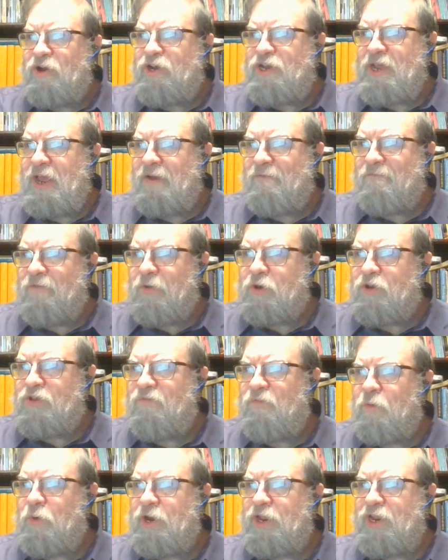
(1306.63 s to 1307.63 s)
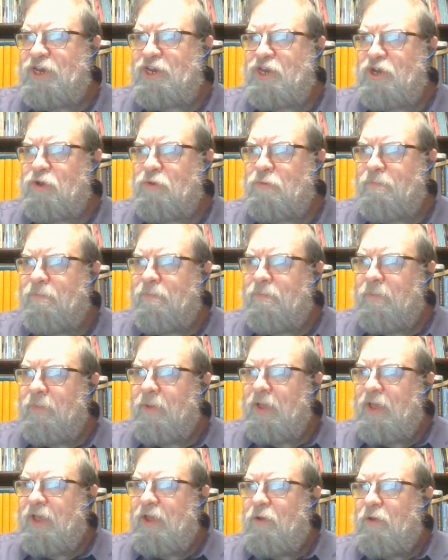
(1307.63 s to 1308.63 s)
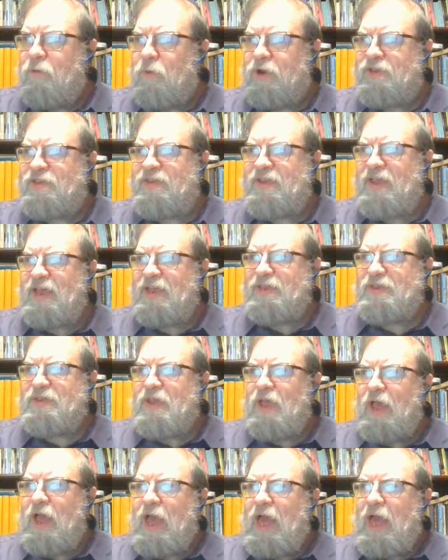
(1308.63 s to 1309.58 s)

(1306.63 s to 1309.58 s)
10 verse 42, where it says